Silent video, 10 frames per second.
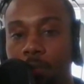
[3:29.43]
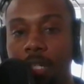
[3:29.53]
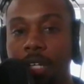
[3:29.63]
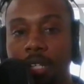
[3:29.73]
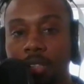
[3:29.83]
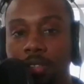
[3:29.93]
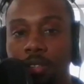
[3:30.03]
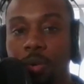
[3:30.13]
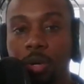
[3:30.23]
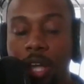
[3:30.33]

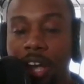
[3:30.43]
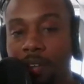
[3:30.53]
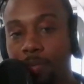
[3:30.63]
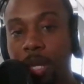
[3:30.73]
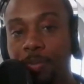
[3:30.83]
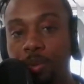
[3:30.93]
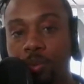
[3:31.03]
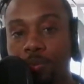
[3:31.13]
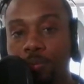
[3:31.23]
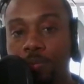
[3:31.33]
because you're going to have
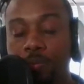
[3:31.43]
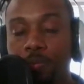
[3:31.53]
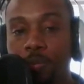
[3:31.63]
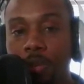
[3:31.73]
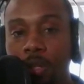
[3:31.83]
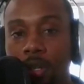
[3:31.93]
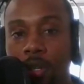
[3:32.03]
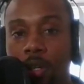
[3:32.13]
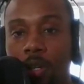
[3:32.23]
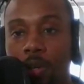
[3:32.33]
people
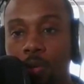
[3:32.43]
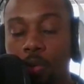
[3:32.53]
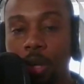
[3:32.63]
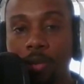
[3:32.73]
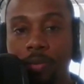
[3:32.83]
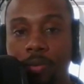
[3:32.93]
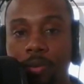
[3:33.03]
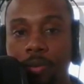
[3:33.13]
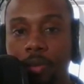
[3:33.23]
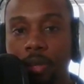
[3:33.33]

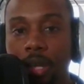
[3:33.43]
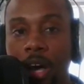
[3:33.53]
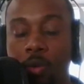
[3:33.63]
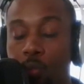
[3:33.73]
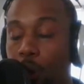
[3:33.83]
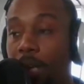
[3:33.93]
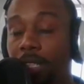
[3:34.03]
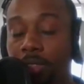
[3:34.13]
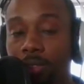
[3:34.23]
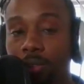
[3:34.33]
without
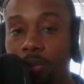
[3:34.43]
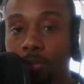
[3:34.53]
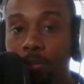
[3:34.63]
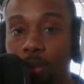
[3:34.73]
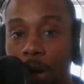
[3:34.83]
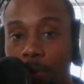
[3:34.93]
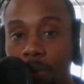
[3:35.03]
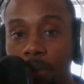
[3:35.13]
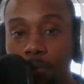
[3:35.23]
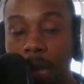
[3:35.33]
ways to
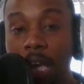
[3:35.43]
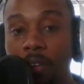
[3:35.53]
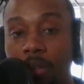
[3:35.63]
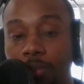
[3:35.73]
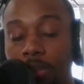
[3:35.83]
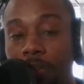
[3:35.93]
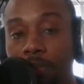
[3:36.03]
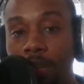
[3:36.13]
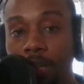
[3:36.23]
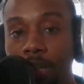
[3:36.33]
properly bathe
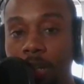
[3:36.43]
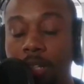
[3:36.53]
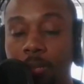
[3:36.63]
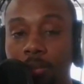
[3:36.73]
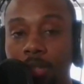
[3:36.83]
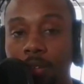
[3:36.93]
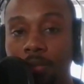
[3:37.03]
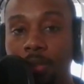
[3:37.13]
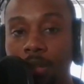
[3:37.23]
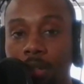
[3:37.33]
themselves, take care of themselves,